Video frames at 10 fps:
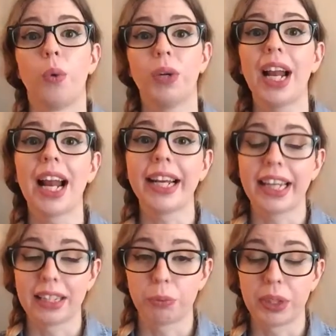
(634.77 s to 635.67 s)
What I
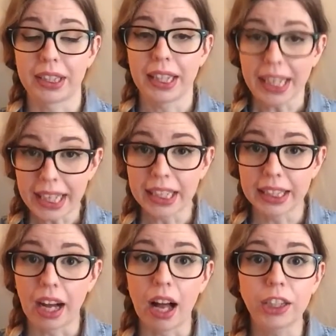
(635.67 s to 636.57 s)
like it with
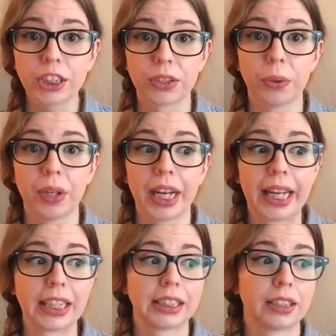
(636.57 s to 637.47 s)
ink also
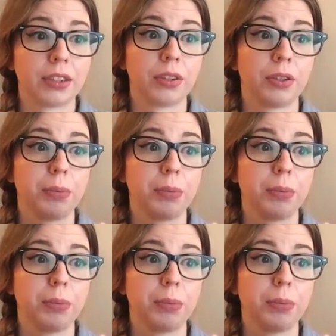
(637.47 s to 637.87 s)
is